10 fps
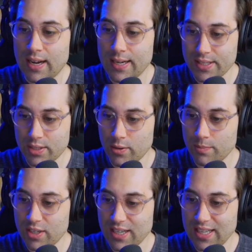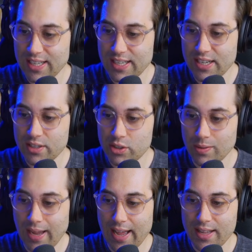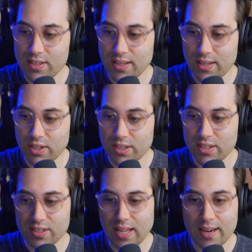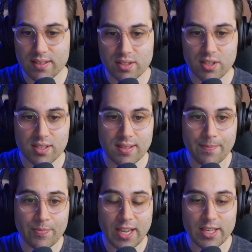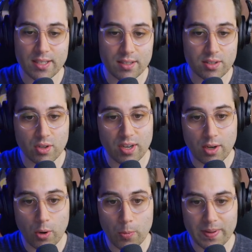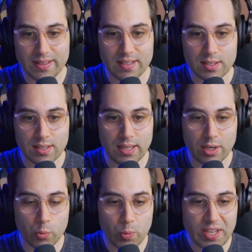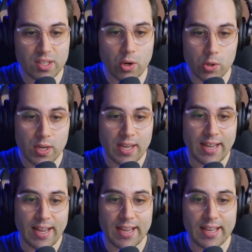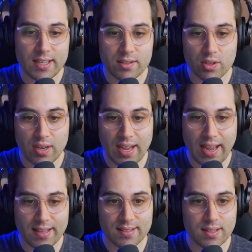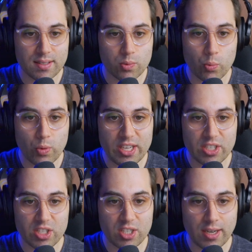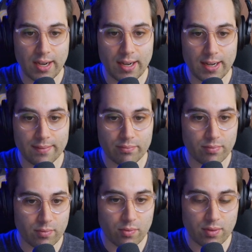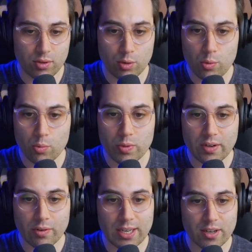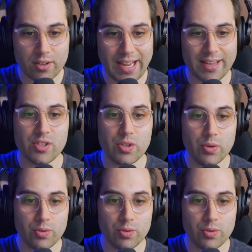So I'm gonna click here to add another data source, and it's gonna open this little window, and it's gonna ask us which tool we wanna connect to.